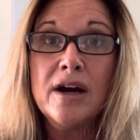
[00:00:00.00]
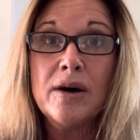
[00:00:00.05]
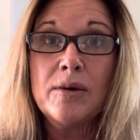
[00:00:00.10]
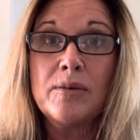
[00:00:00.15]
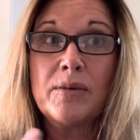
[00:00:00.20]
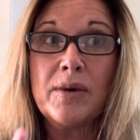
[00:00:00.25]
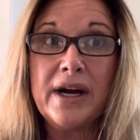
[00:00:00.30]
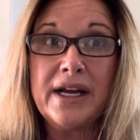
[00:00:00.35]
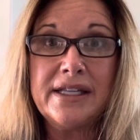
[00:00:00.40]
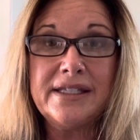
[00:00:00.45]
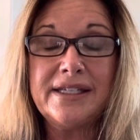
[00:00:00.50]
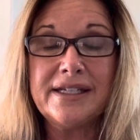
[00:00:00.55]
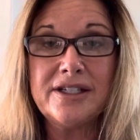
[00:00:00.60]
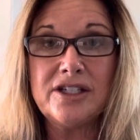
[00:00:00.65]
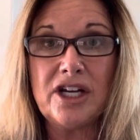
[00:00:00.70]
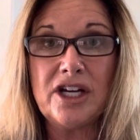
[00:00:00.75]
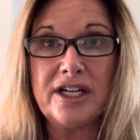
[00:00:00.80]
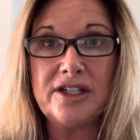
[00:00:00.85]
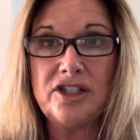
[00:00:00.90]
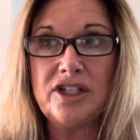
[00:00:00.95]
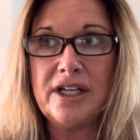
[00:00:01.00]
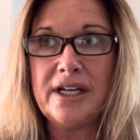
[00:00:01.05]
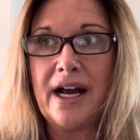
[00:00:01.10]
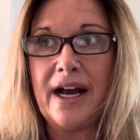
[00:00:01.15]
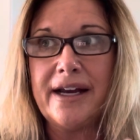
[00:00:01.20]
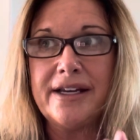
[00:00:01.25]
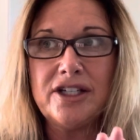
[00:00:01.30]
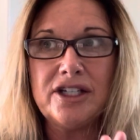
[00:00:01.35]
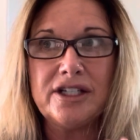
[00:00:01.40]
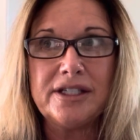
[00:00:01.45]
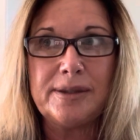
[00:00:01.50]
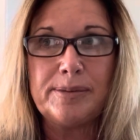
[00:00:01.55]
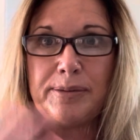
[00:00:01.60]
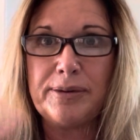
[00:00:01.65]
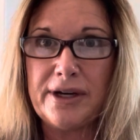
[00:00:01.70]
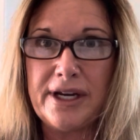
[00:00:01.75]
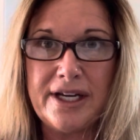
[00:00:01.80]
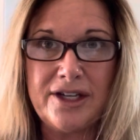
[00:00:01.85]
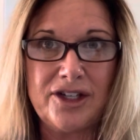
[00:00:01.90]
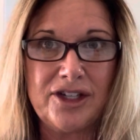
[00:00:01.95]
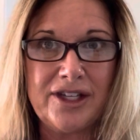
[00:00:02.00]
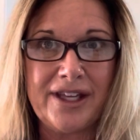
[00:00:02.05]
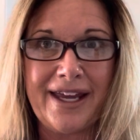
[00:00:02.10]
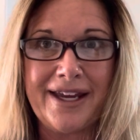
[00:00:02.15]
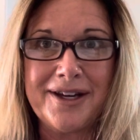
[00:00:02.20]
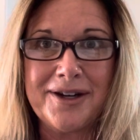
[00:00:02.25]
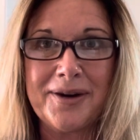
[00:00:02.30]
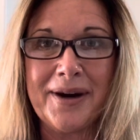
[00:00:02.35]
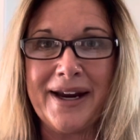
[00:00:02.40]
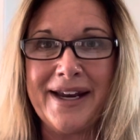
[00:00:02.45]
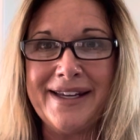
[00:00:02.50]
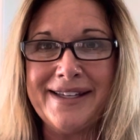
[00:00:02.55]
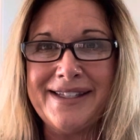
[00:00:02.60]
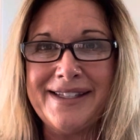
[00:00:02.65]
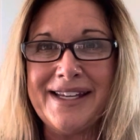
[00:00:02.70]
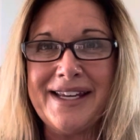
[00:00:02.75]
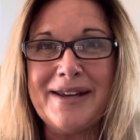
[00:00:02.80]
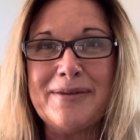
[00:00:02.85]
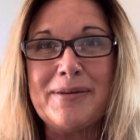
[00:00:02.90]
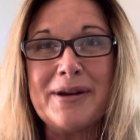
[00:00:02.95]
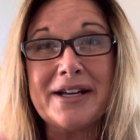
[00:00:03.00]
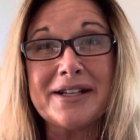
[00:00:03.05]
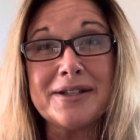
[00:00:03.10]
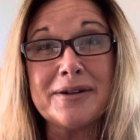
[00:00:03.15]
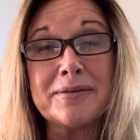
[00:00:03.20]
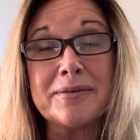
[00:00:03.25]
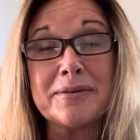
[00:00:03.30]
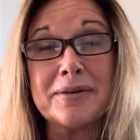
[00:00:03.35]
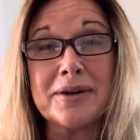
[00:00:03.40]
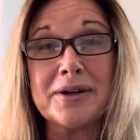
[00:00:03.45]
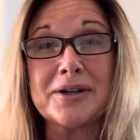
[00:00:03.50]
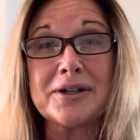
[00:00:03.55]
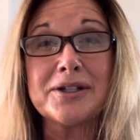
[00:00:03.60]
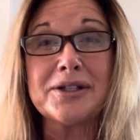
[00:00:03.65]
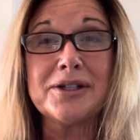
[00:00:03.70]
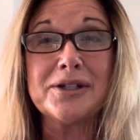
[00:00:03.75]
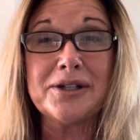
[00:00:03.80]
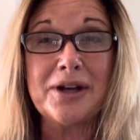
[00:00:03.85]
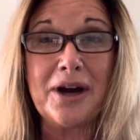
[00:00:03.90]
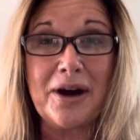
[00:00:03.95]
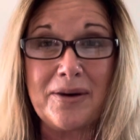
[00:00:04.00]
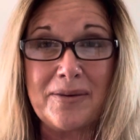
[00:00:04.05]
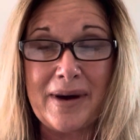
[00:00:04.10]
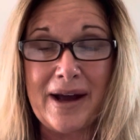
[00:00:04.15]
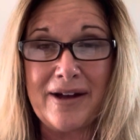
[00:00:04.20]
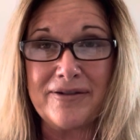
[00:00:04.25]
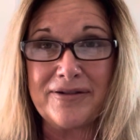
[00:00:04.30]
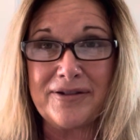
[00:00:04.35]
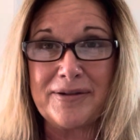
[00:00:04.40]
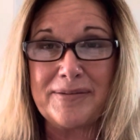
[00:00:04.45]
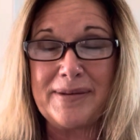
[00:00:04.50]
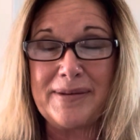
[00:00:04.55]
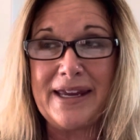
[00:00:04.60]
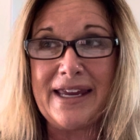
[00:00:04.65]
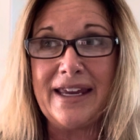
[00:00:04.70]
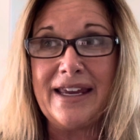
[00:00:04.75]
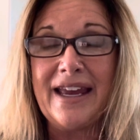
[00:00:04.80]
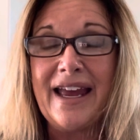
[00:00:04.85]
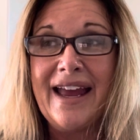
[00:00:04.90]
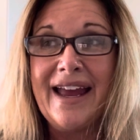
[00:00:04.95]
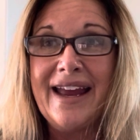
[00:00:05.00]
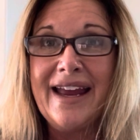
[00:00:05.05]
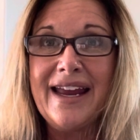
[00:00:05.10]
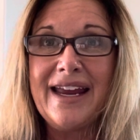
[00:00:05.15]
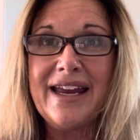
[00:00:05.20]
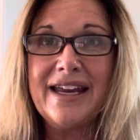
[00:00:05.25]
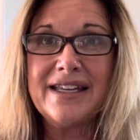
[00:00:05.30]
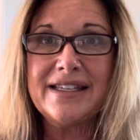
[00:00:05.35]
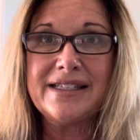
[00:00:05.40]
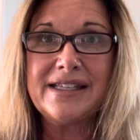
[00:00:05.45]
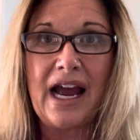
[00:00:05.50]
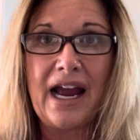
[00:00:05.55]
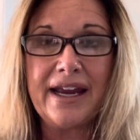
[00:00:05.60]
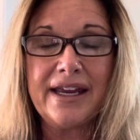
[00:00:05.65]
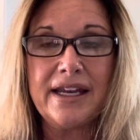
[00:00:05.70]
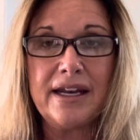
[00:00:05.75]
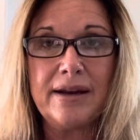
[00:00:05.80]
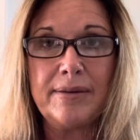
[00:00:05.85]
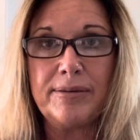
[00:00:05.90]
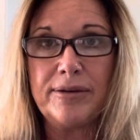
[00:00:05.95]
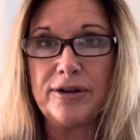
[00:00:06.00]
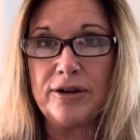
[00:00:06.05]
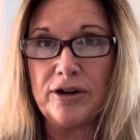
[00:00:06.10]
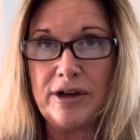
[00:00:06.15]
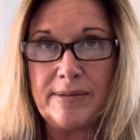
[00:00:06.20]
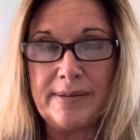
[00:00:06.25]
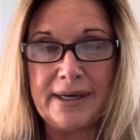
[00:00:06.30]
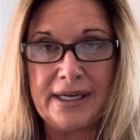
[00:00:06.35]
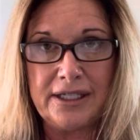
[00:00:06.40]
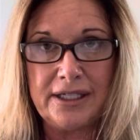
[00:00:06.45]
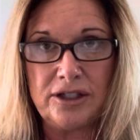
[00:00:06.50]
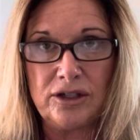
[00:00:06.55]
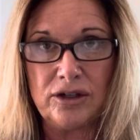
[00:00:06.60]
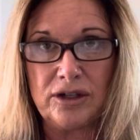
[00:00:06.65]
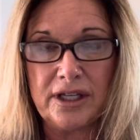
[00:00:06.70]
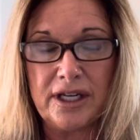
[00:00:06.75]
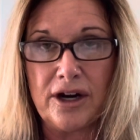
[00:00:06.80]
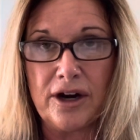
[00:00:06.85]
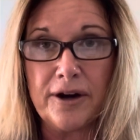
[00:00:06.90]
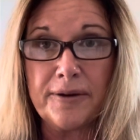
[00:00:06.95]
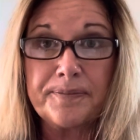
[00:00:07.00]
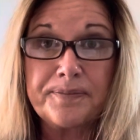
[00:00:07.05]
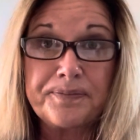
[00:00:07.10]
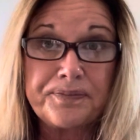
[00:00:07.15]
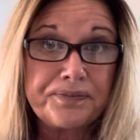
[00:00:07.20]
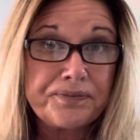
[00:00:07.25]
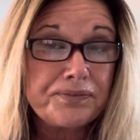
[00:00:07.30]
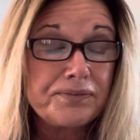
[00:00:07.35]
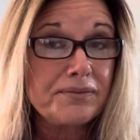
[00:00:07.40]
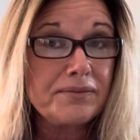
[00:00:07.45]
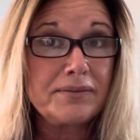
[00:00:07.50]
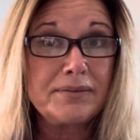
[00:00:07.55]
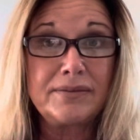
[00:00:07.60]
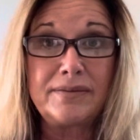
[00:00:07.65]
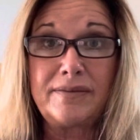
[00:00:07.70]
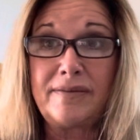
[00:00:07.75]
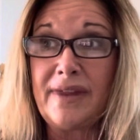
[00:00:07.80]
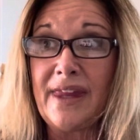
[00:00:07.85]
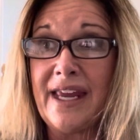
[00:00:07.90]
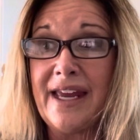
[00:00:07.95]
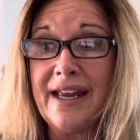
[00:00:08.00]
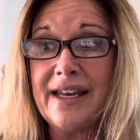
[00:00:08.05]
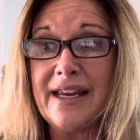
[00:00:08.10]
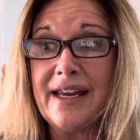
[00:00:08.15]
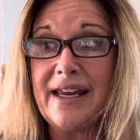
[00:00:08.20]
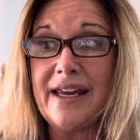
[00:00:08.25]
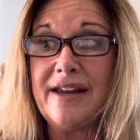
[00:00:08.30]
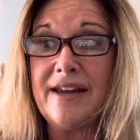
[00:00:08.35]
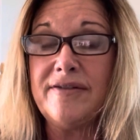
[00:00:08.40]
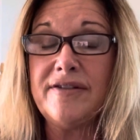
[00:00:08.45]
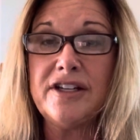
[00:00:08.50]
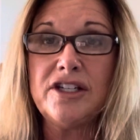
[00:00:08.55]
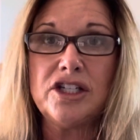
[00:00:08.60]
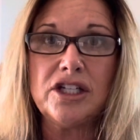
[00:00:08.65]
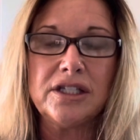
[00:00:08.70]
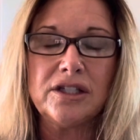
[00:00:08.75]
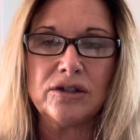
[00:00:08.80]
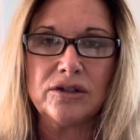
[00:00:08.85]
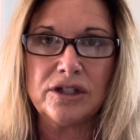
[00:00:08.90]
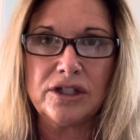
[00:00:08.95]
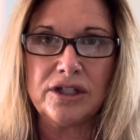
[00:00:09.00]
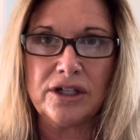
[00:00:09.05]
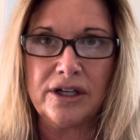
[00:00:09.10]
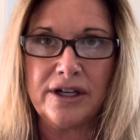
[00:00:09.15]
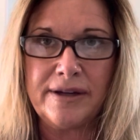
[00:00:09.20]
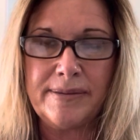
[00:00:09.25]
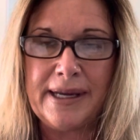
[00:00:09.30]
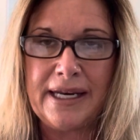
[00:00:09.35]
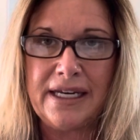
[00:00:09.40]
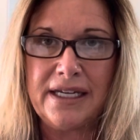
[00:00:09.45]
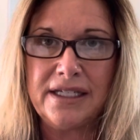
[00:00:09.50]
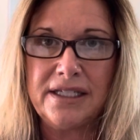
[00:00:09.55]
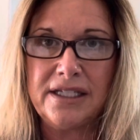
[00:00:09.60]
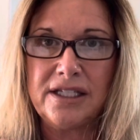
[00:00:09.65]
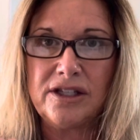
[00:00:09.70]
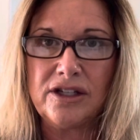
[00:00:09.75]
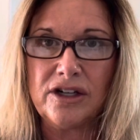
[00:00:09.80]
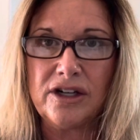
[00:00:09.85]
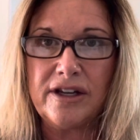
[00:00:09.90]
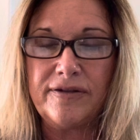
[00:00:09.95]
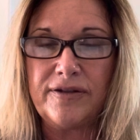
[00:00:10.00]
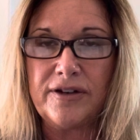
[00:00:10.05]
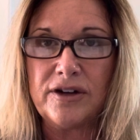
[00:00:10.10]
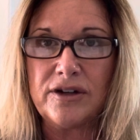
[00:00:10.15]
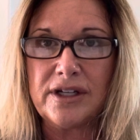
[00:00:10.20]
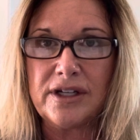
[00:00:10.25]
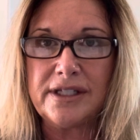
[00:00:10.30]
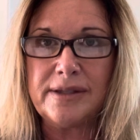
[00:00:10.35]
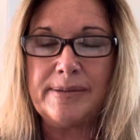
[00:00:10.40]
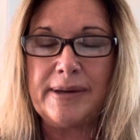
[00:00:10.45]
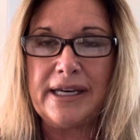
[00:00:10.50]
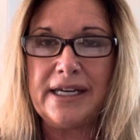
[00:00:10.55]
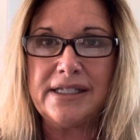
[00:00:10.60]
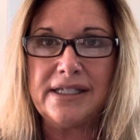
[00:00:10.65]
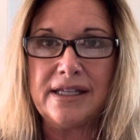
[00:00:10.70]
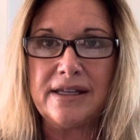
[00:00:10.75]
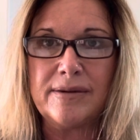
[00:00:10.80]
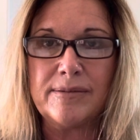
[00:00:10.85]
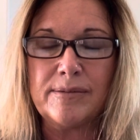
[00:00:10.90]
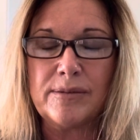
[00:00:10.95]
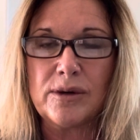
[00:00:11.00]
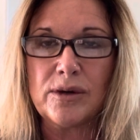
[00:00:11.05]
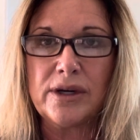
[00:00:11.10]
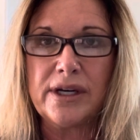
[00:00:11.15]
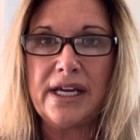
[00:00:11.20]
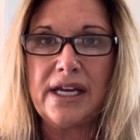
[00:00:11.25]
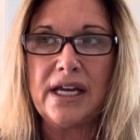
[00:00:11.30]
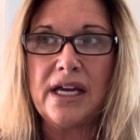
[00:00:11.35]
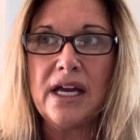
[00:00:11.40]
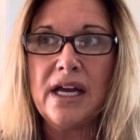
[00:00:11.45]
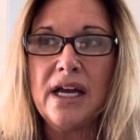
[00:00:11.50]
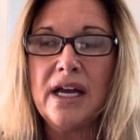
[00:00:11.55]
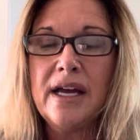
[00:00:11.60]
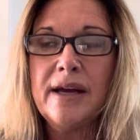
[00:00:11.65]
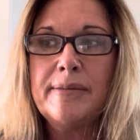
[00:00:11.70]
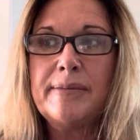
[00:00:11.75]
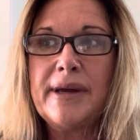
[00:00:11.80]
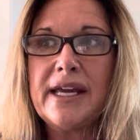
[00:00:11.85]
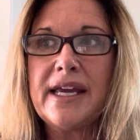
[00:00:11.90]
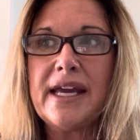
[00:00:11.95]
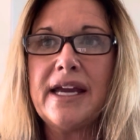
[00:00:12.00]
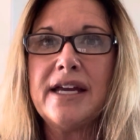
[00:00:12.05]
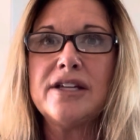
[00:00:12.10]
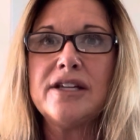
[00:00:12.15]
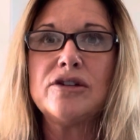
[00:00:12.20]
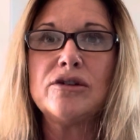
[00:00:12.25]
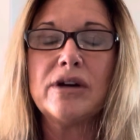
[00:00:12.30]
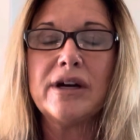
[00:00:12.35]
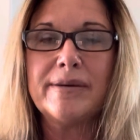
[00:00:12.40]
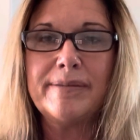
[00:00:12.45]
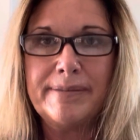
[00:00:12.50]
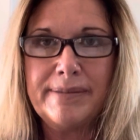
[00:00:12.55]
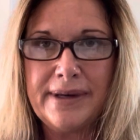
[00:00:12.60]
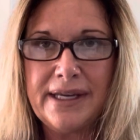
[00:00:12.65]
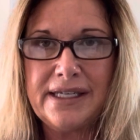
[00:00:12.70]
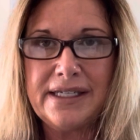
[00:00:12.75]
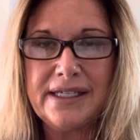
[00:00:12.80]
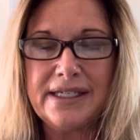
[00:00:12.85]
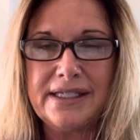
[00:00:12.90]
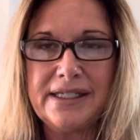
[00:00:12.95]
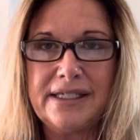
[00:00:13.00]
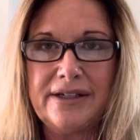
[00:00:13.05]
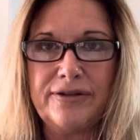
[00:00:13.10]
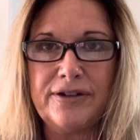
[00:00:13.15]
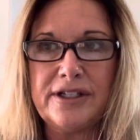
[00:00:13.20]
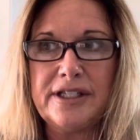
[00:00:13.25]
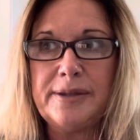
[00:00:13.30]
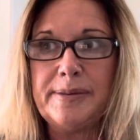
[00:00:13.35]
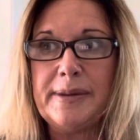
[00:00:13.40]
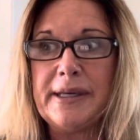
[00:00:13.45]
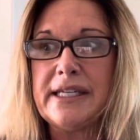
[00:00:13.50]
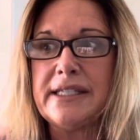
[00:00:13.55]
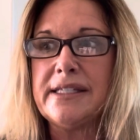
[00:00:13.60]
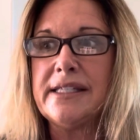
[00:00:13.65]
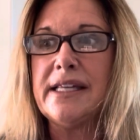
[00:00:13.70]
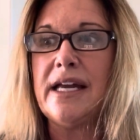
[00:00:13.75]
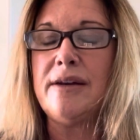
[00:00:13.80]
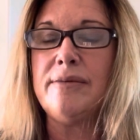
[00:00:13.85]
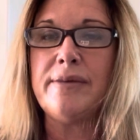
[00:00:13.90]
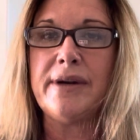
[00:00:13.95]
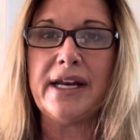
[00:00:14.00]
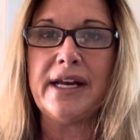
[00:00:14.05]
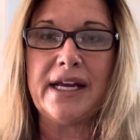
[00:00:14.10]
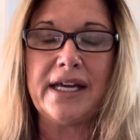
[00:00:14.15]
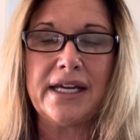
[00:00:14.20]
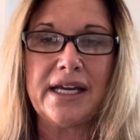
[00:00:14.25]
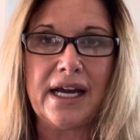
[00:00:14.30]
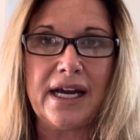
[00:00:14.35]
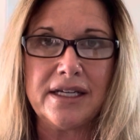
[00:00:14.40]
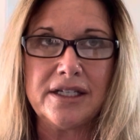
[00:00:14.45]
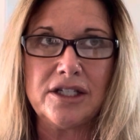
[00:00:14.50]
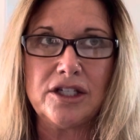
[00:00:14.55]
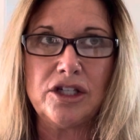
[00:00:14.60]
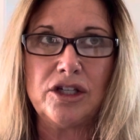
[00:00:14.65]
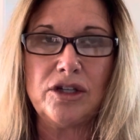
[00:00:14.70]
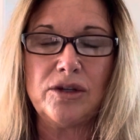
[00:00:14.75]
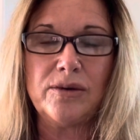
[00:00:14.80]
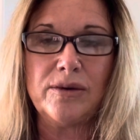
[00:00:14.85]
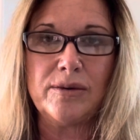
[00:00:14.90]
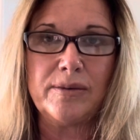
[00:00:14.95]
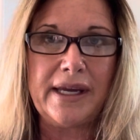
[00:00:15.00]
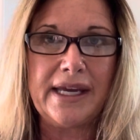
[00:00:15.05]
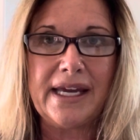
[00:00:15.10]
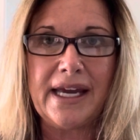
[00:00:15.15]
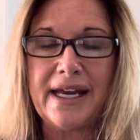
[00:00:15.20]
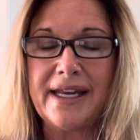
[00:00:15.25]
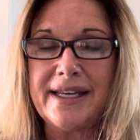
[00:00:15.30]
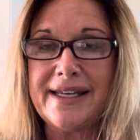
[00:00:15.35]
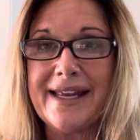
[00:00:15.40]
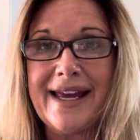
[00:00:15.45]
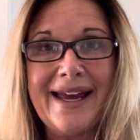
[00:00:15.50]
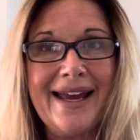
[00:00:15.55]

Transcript: One suggestion I just preach like crazy because it works so well for me is I get up 30 minutes earlier and even just those 30 minutes, 30 focused minutes in the morning make a tremendous difference because then when I get to the weekend,